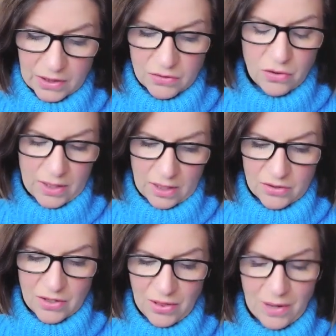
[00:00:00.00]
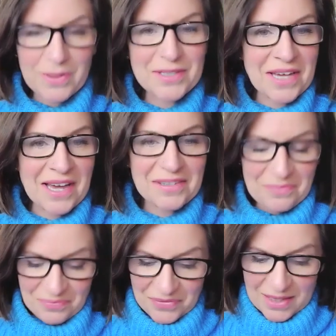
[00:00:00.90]
sorry, I'll start that bit again.
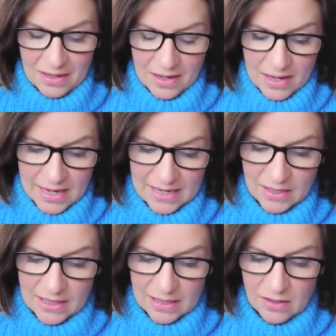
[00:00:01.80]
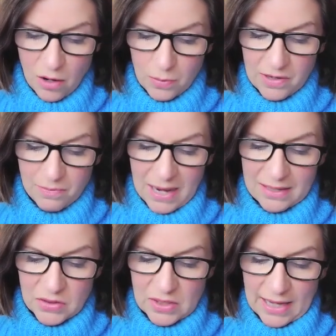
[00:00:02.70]
Here's an example of
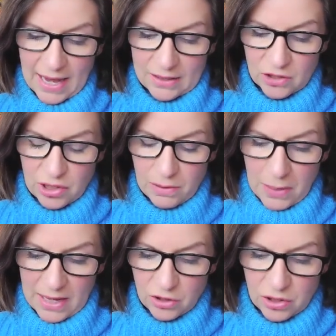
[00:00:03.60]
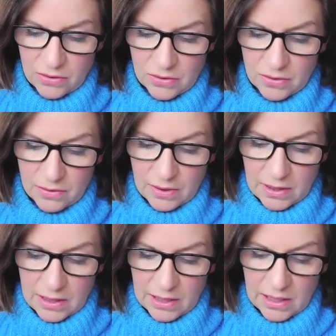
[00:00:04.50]
balancing action and patience.
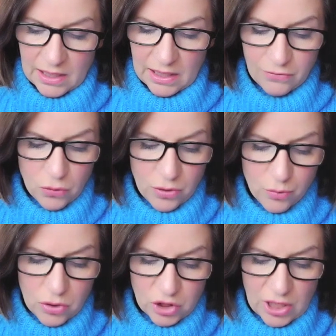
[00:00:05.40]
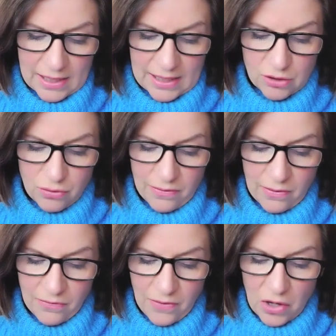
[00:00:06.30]
If you're the project leader of a
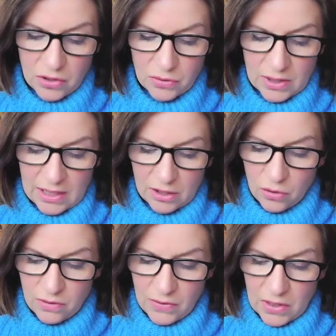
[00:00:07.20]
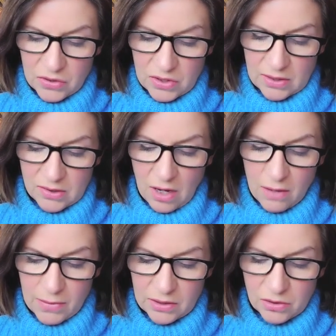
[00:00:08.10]
final year university
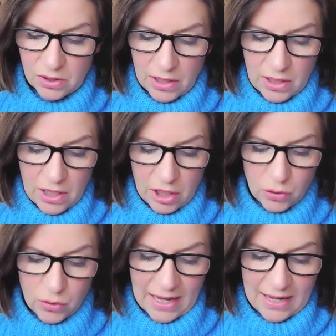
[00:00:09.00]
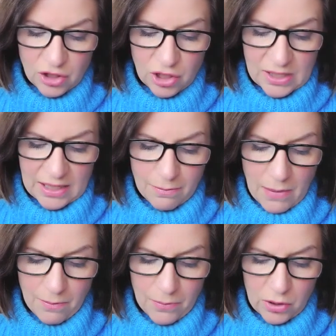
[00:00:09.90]
assignment and you catch a team
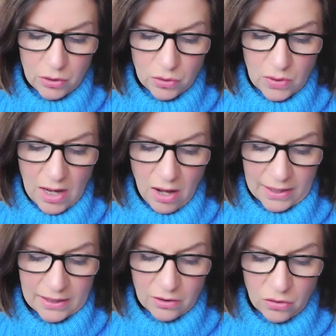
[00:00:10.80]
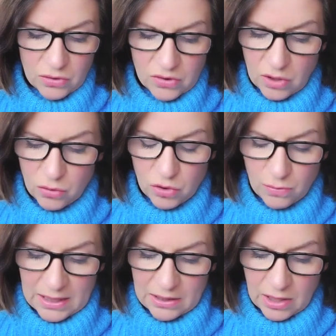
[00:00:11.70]
member who you like on social
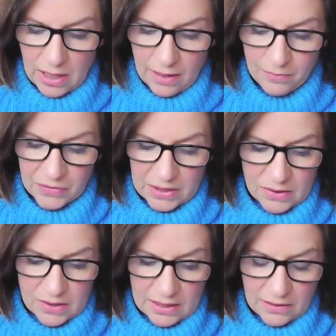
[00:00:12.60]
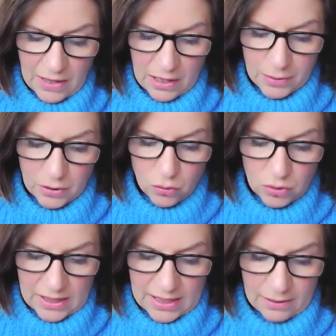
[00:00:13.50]
media instead of helping your
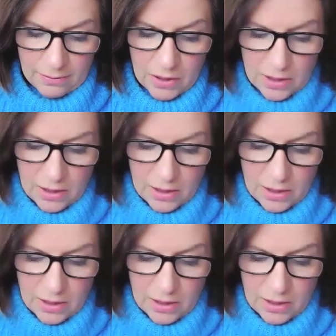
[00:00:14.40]
team,